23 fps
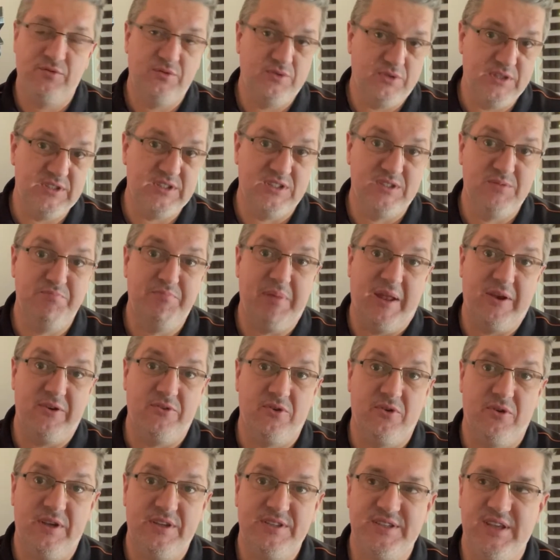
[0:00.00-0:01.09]
This is
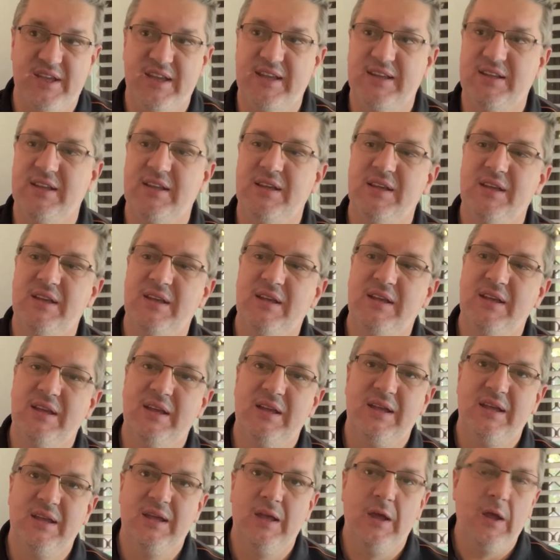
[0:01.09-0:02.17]
Bender, I say.
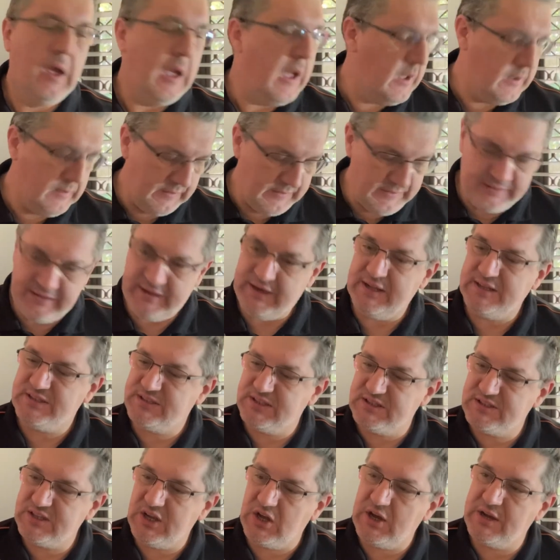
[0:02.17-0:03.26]
And it's
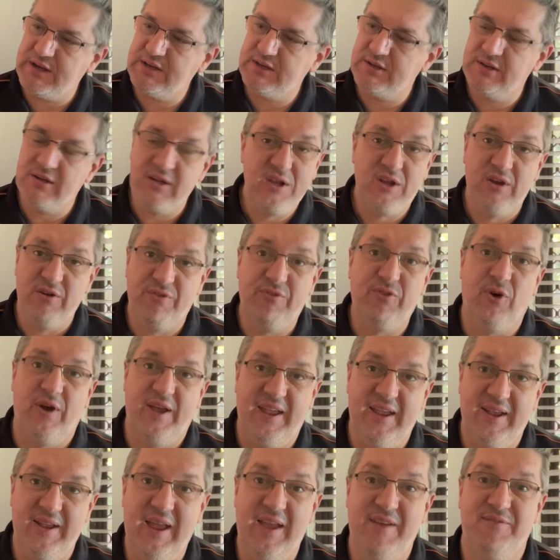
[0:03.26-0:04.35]
designed for
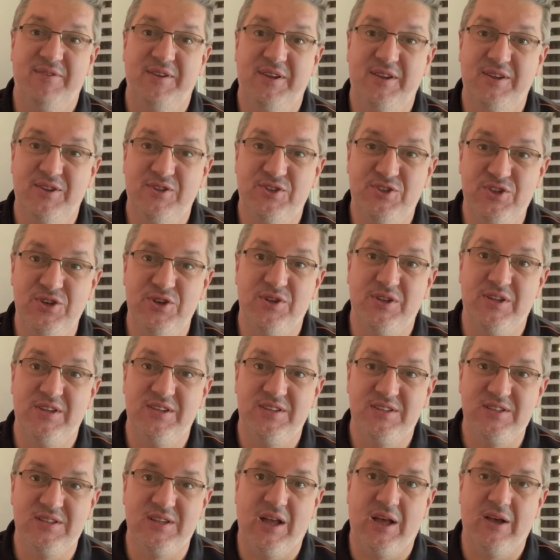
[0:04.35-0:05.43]
heavy duty
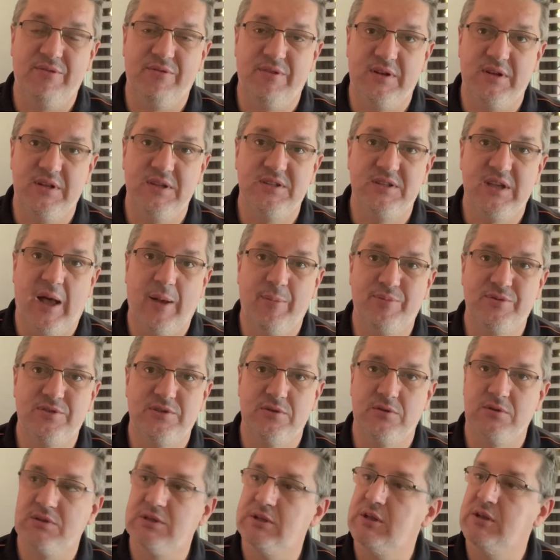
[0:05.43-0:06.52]
stuff, and it's
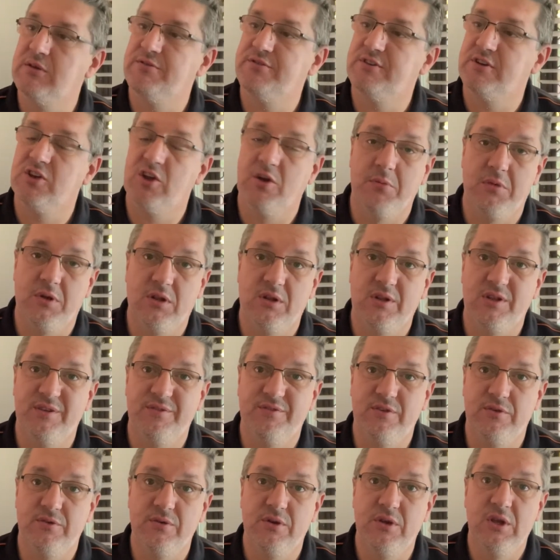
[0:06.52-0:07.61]
absolutely phenomenal.
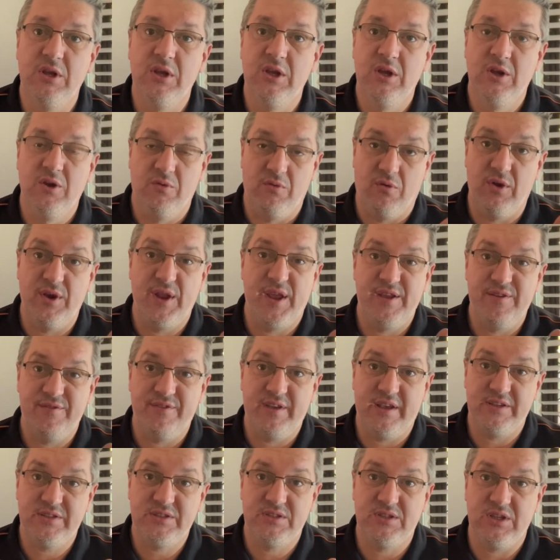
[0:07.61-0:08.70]
If you want to
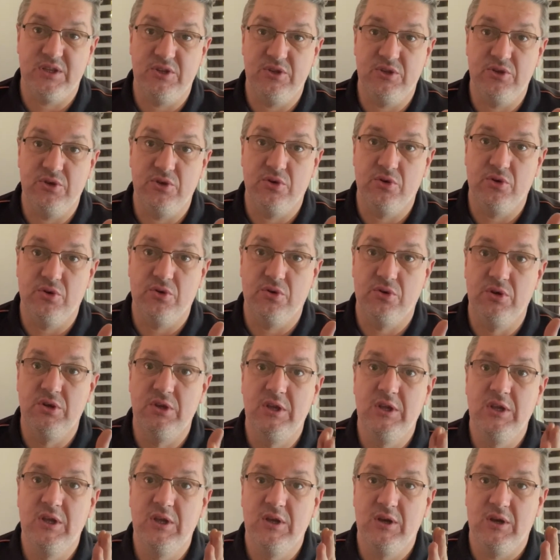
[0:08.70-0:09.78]
invest in your
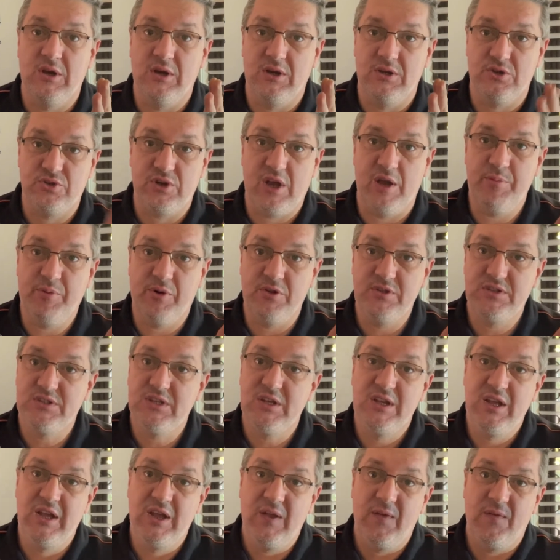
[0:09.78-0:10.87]

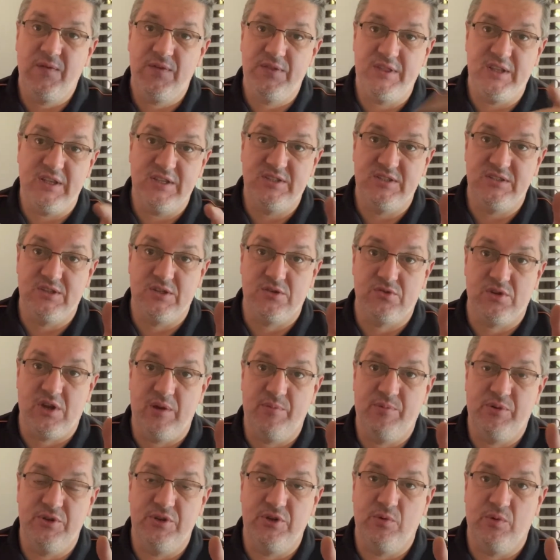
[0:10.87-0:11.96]
tripods, this is a
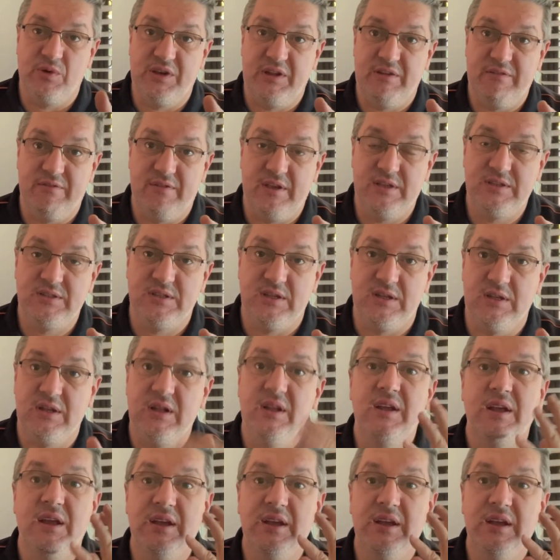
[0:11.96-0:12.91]
tripod you want to invest in.